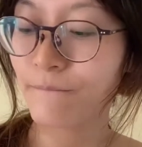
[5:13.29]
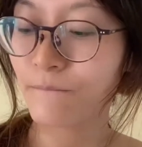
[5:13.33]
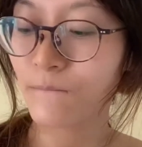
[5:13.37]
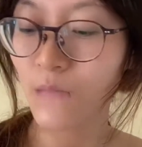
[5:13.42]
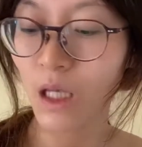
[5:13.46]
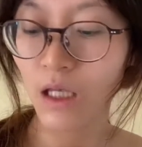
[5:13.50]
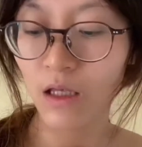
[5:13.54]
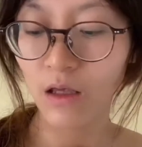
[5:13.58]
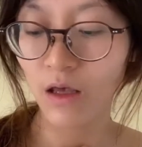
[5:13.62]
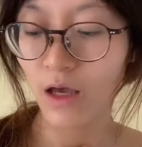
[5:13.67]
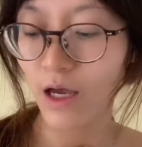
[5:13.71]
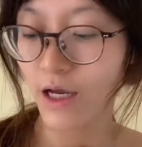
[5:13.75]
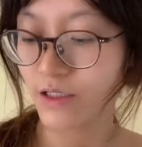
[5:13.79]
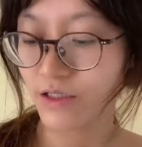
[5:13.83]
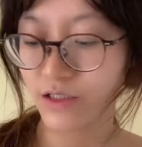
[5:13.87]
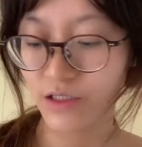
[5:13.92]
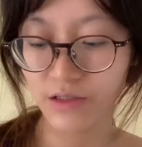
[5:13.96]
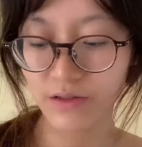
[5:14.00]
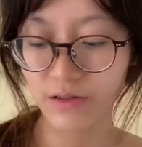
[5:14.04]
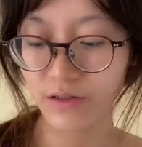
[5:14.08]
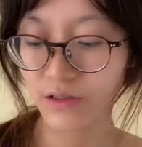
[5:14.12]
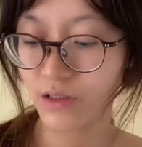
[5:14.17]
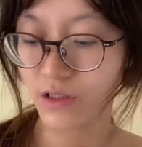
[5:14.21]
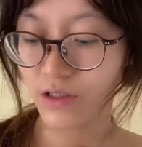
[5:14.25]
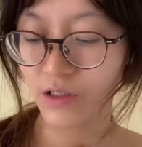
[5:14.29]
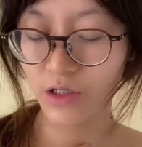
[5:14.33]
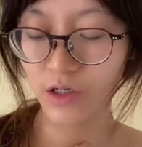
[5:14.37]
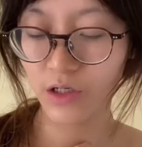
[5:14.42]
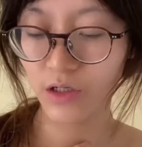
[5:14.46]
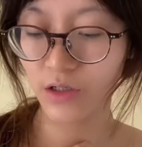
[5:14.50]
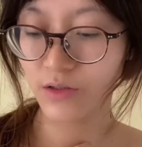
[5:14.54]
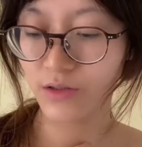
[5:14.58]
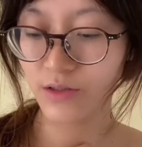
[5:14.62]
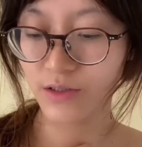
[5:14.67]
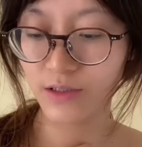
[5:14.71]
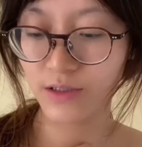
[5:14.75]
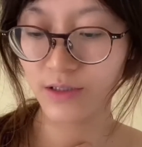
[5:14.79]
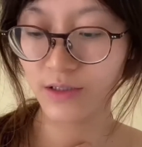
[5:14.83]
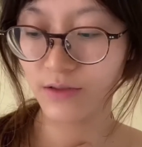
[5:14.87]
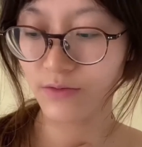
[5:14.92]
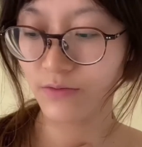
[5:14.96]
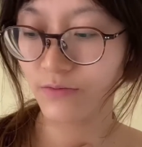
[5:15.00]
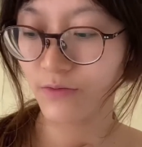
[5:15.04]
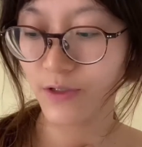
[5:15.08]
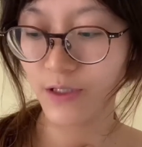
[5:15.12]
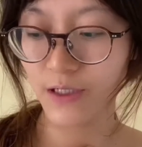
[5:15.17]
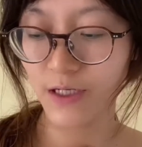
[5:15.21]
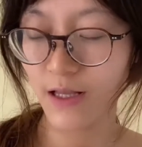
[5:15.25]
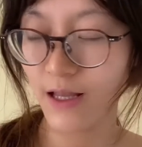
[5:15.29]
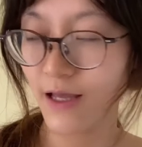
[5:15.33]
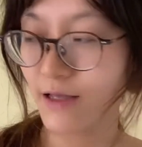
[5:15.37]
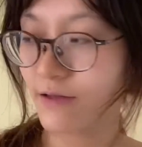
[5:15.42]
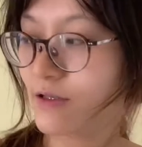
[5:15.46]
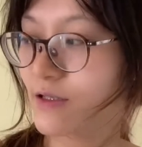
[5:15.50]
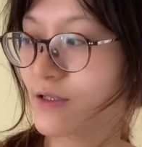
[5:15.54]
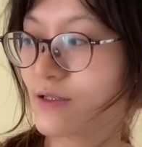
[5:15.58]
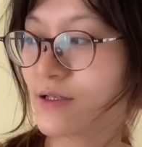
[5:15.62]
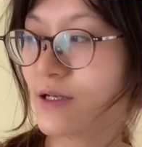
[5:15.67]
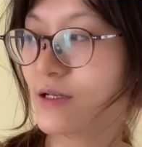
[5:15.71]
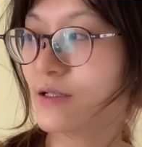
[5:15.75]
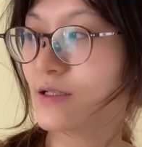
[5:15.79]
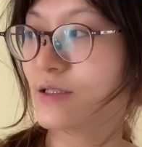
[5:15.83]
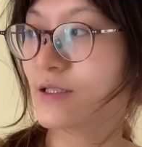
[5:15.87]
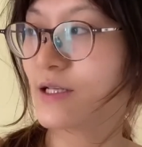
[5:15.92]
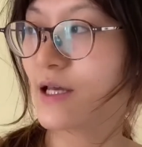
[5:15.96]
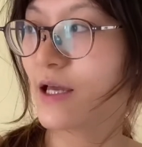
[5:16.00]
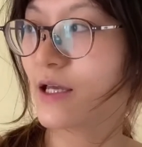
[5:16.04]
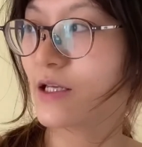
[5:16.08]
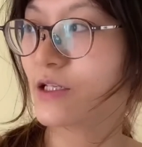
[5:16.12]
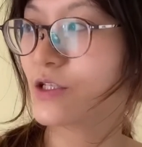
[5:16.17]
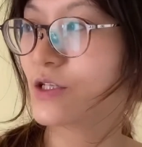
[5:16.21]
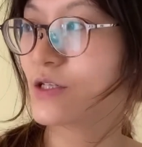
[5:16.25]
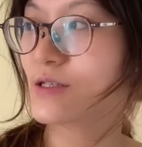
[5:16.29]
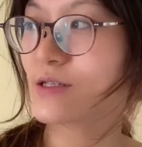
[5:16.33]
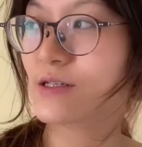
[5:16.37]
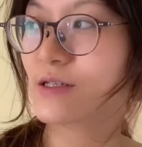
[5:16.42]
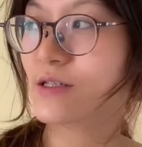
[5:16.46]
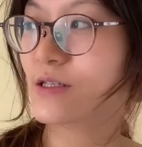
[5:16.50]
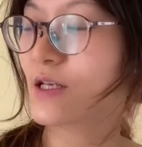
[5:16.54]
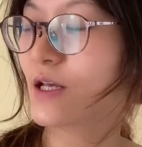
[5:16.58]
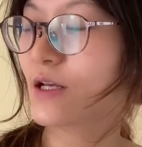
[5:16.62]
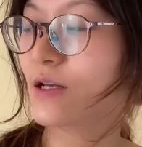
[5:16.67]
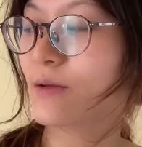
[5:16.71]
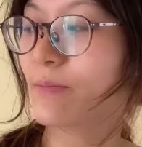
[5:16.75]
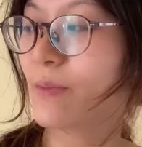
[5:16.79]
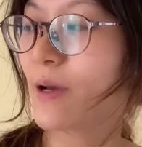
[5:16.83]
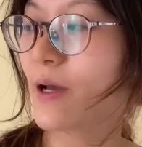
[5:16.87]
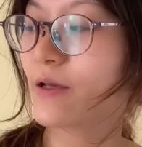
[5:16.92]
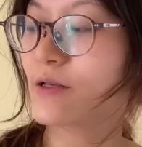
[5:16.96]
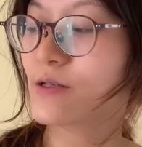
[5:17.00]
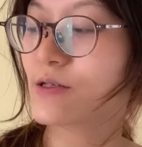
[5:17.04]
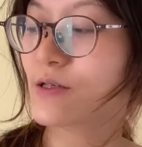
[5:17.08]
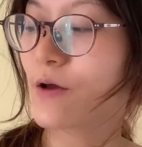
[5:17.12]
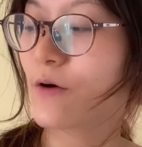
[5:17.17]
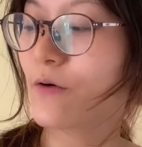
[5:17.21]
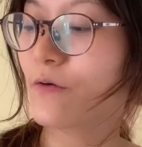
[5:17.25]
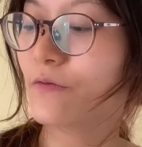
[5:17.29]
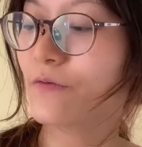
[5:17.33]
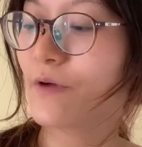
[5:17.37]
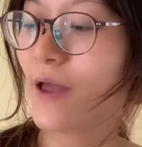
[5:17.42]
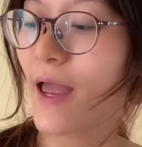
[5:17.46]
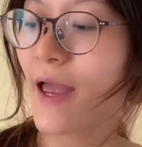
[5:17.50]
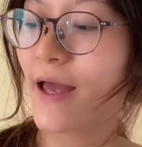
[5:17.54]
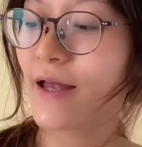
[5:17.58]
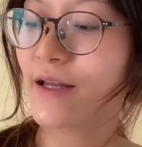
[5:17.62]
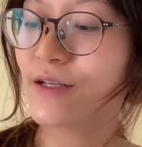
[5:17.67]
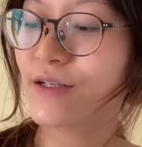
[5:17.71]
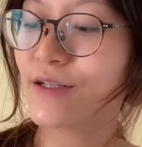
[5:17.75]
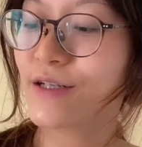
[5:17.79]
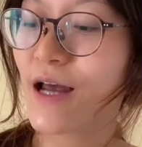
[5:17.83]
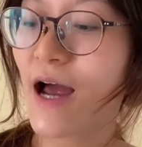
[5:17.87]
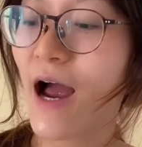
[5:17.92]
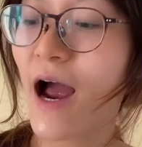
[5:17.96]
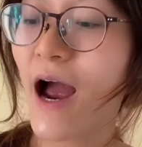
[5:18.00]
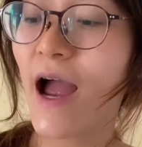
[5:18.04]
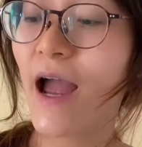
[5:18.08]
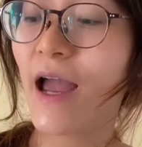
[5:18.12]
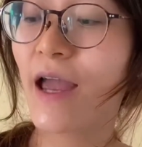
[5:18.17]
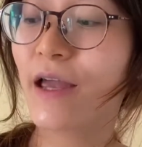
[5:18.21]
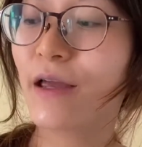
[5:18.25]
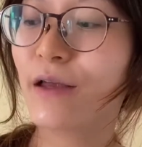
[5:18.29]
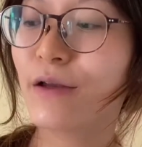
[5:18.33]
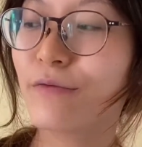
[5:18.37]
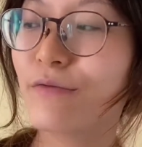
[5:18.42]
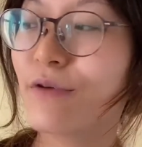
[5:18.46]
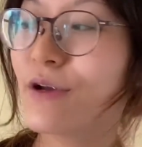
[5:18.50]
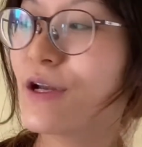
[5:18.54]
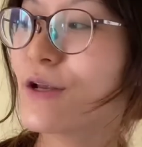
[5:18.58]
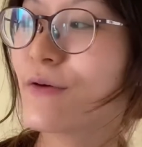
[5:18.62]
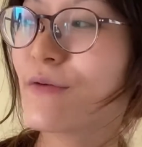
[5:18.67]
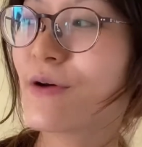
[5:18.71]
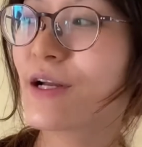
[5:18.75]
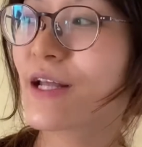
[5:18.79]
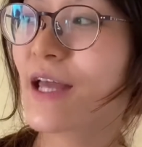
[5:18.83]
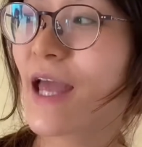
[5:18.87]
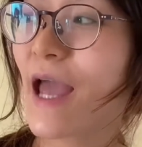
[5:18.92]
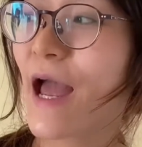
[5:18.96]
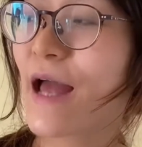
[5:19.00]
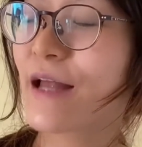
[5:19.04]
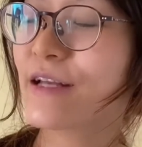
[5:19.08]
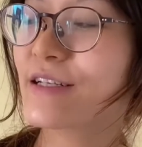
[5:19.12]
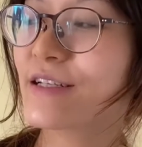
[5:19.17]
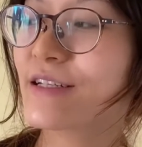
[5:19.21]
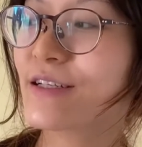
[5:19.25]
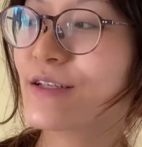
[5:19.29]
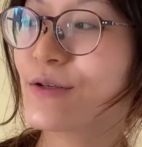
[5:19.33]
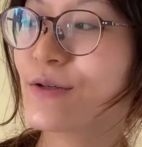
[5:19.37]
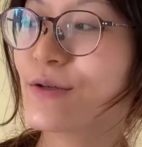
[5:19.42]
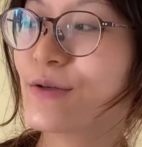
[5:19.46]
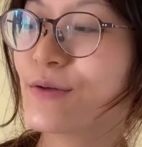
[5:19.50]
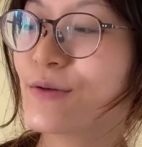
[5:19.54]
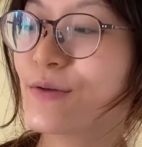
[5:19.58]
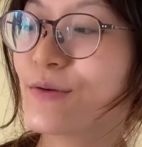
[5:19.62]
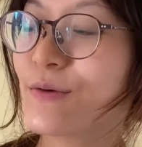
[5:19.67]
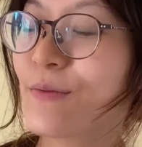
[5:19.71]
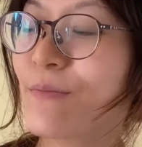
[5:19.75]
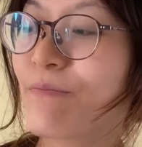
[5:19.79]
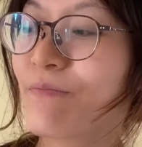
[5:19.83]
I just can't really let the sunny day just to sun by itself, and I really want to get to